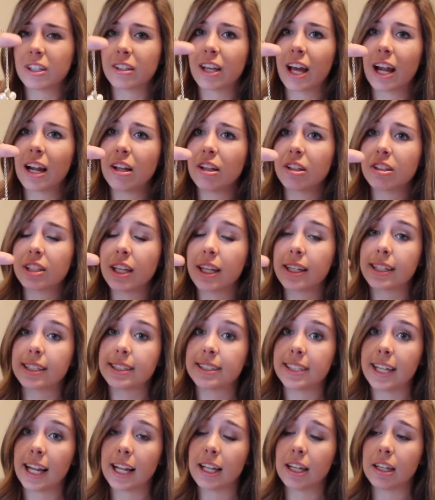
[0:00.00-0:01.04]
It kind of looks like a
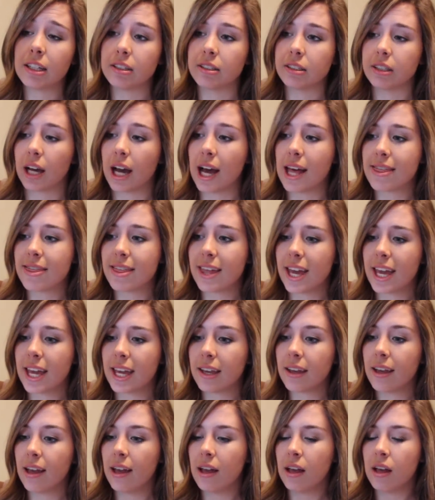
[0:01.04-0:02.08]
Stella and Dot
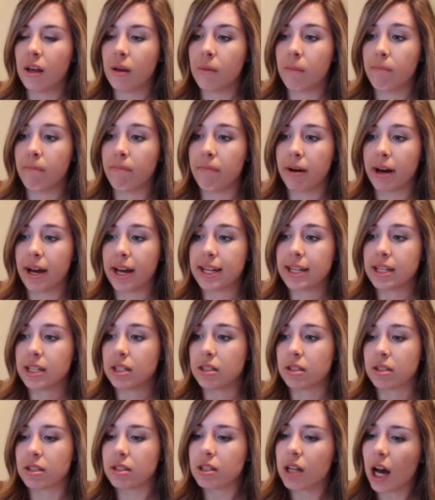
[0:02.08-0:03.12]
thing, but
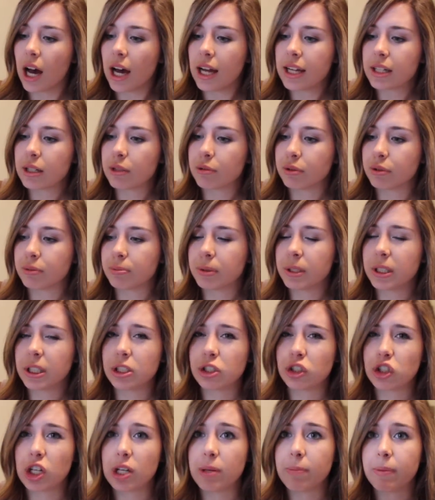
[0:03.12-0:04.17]
it's not. It was pretty
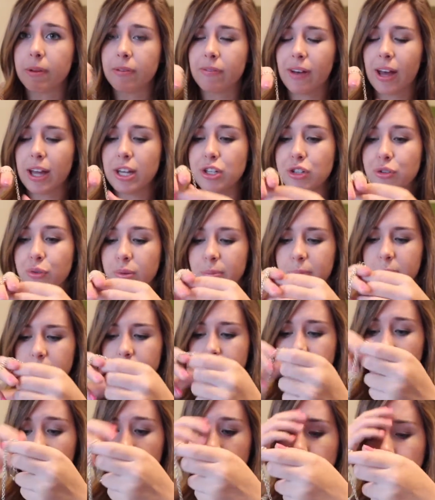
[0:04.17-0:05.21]
cheap if I do
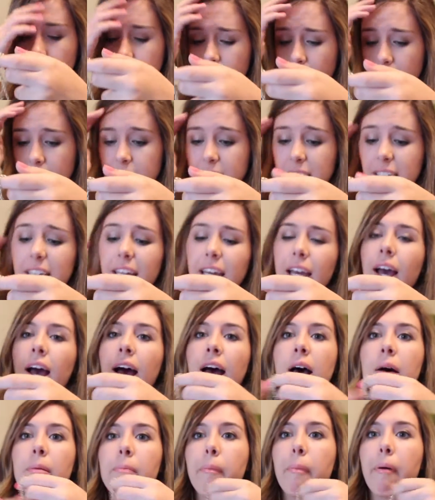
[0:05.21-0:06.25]
remember correctly,
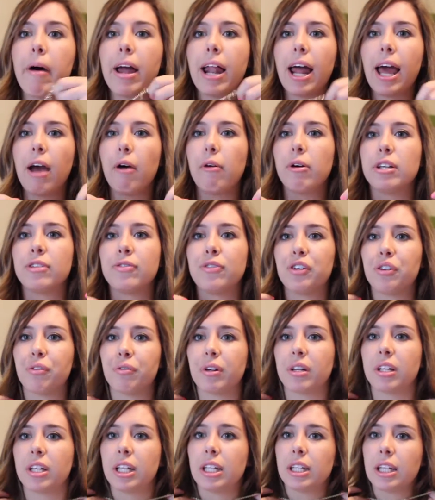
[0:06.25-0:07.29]
but I always feel
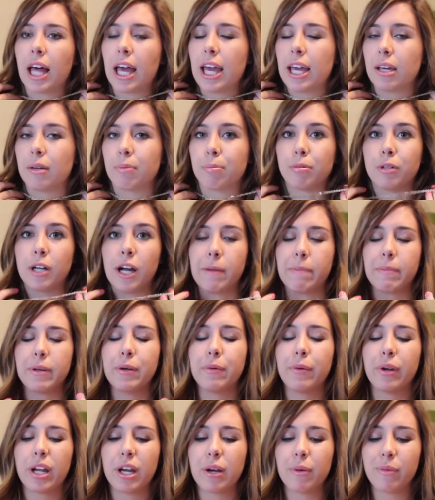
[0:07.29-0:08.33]
really like preppy
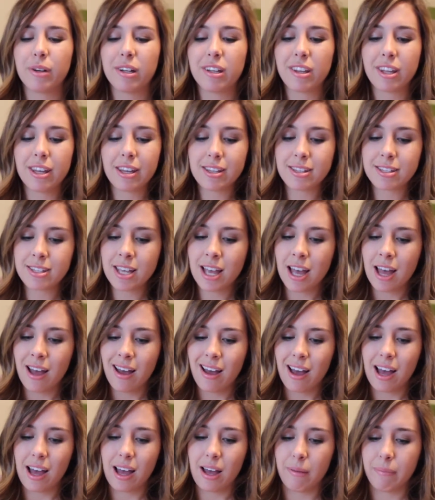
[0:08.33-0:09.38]
when I wear this
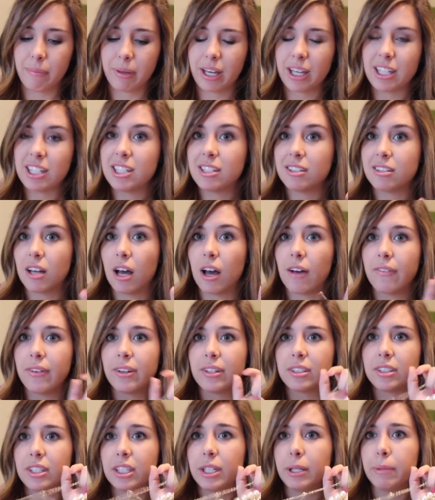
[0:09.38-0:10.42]
because it's
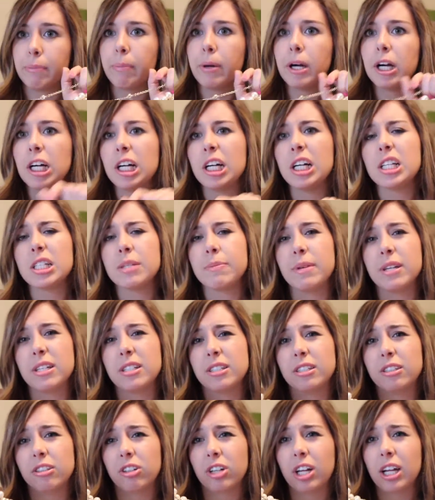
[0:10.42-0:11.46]
obviously pearls, but
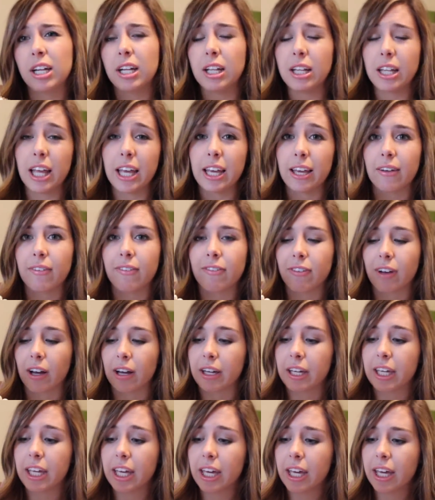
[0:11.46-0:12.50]
it's still kind of like
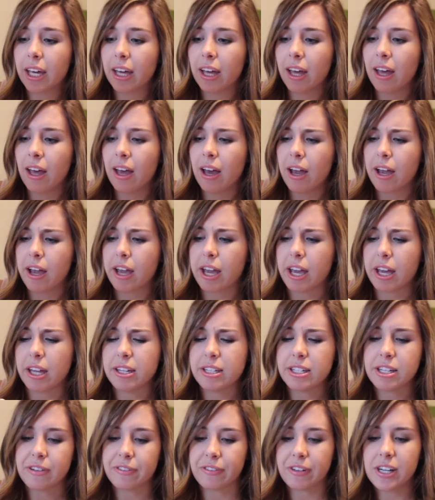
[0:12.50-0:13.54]
funky
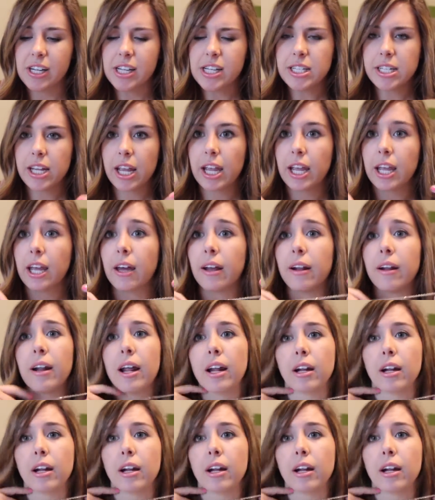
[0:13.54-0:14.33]
and different, and